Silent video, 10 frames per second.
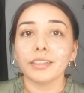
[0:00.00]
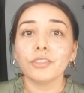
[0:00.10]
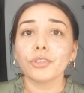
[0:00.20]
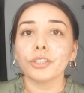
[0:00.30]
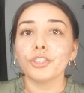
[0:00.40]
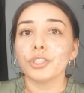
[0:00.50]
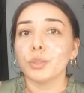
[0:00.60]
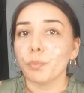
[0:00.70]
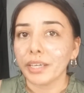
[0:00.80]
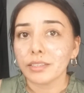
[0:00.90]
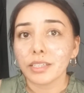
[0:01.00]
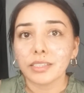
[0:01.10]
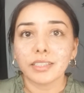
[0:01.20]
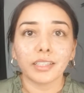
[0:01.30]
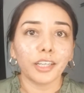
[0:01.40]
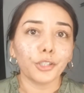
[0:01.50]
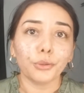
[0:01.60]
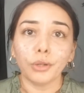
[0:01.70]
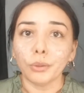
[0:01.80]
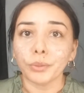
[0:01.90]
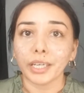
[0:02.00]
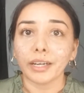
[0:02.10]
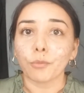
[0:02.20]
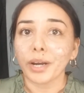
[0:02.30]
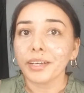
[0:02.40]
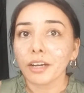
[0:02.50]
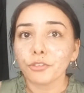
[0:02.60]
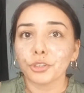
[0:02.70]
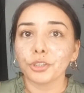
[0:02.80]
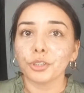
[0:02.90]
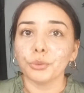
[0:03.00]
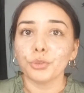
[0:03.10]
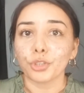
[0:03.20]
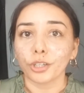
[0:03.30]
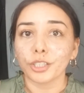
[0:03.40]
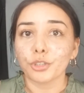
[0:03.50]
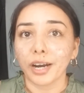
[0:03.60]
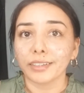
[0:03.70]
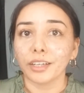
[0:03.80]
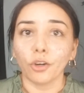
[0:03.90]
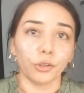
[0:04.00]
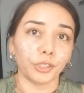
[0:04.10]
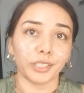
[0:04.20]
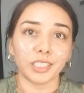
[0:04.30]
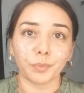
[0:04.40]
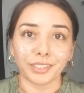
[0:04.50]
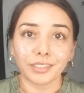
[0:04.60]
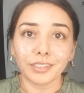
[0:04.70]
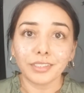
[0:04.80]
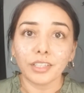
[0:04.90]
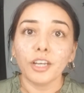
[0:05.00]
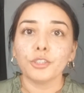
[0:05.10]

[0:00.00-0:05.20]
These are just basics to get you going right after you started tracking all your expenses